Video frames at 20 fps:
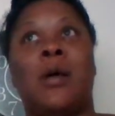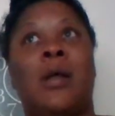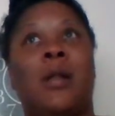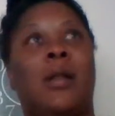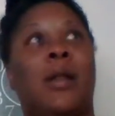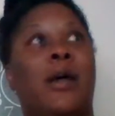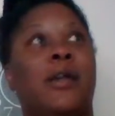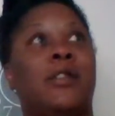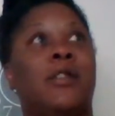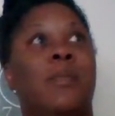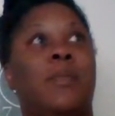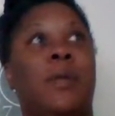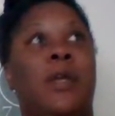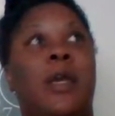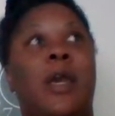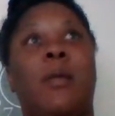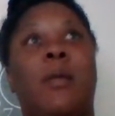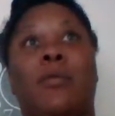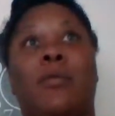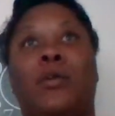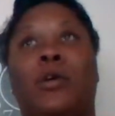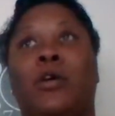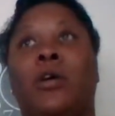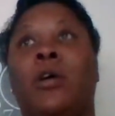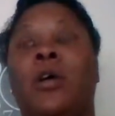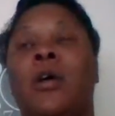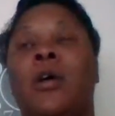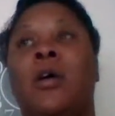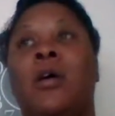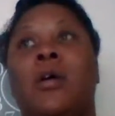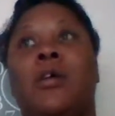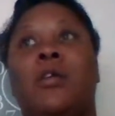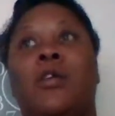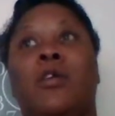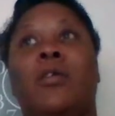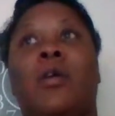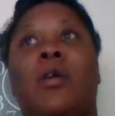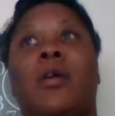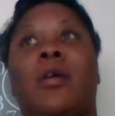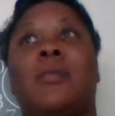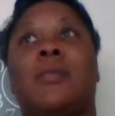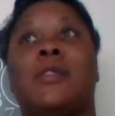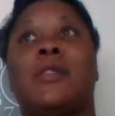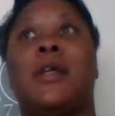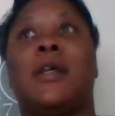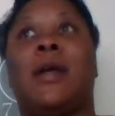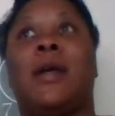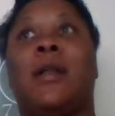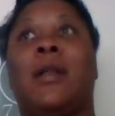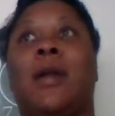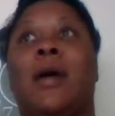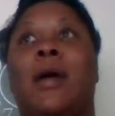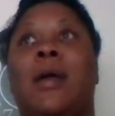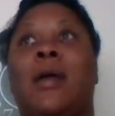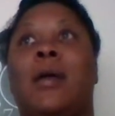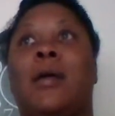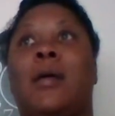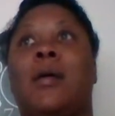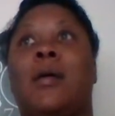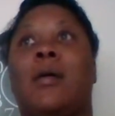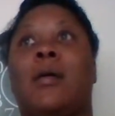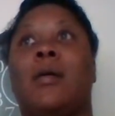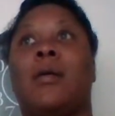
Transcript: like to be able to, you know what I'm saying, like